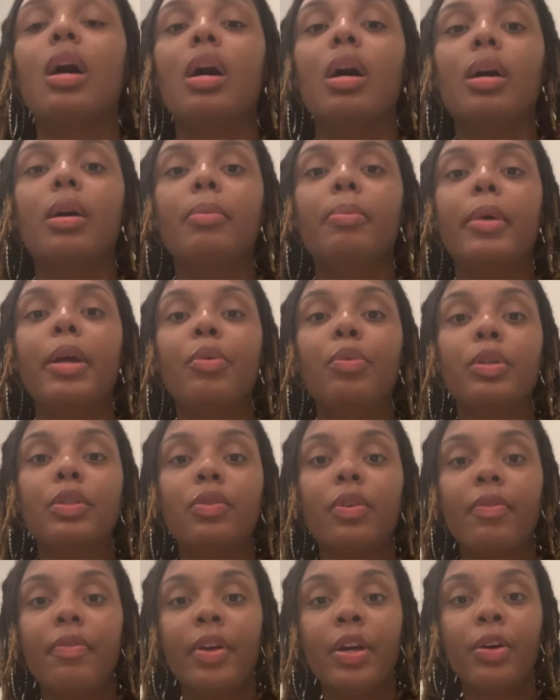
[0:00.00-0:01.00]
um, it was
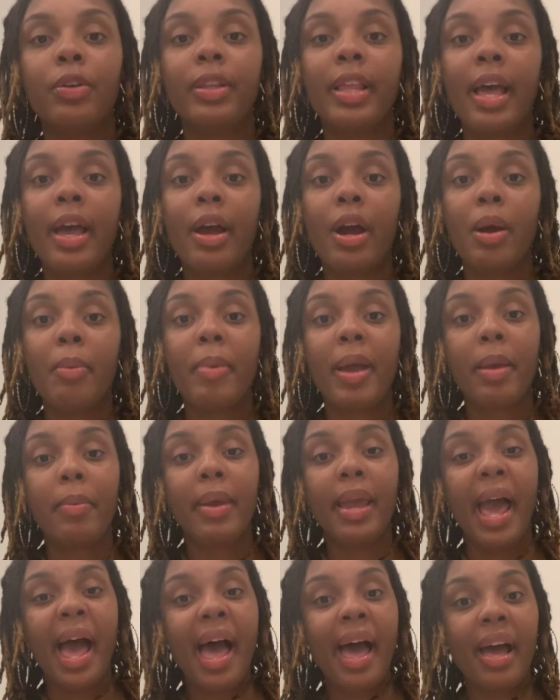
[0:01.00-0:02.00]
revealed that her baby
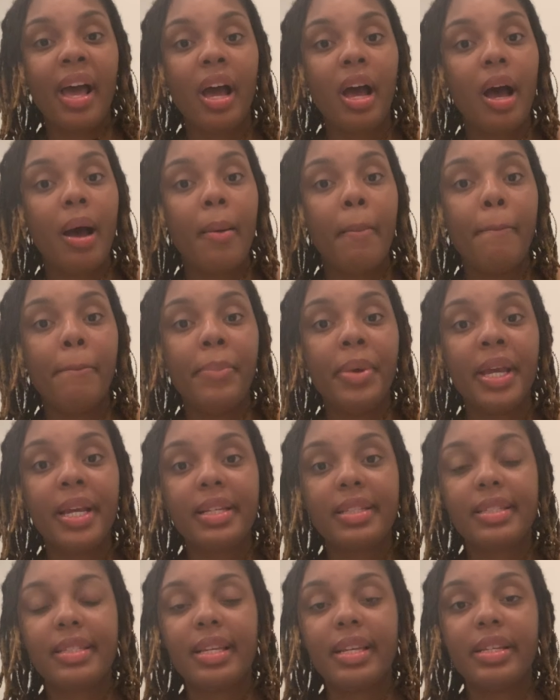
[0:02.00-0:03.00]
had a big
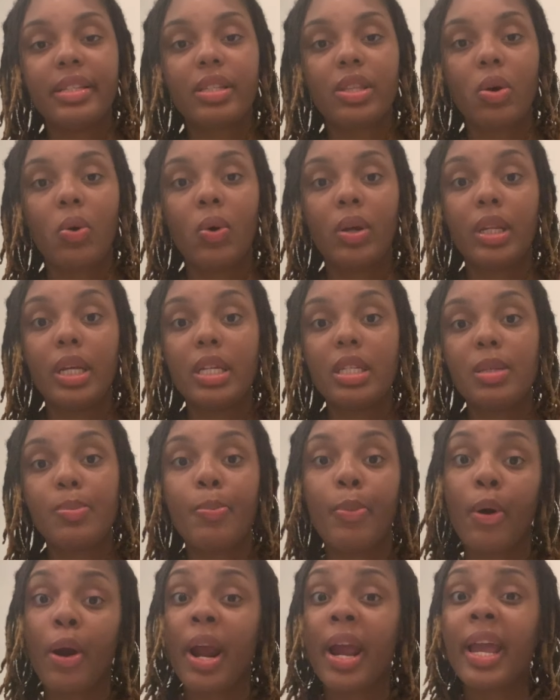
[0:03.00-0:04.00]
cyst on its
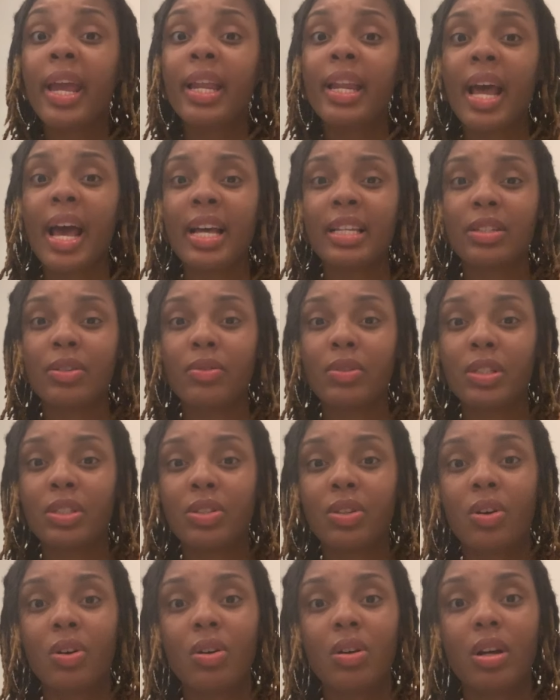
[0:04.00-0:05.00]
brain as a
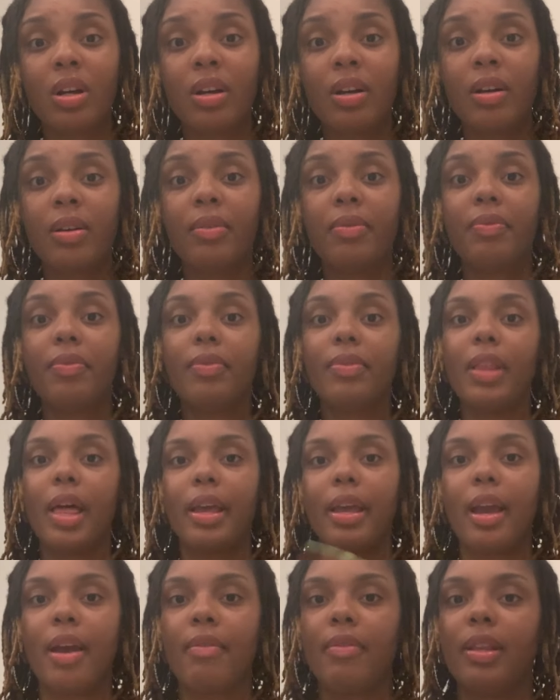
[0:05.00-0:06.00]
result of like
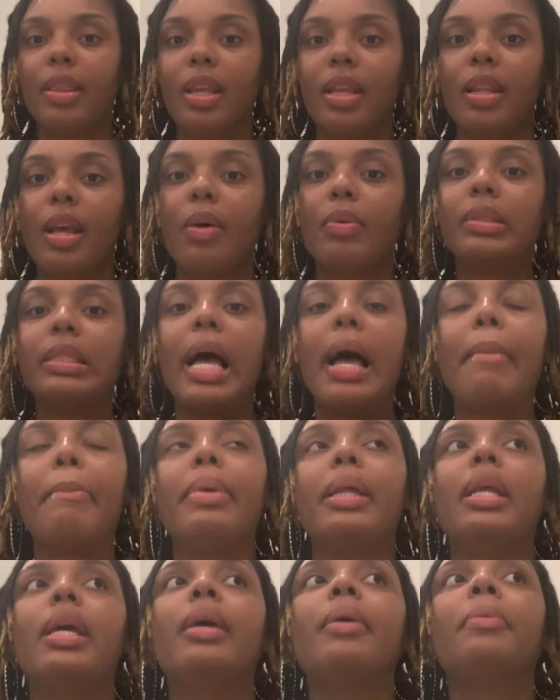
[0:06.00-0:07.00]
everything that was
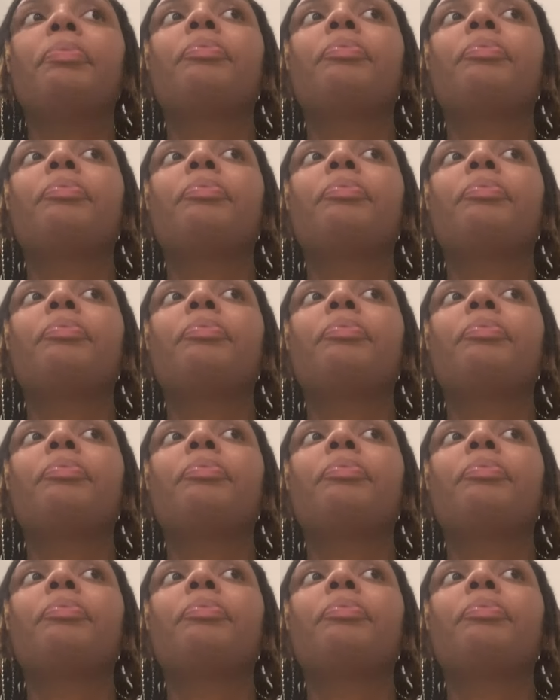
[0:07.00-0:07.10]
happening.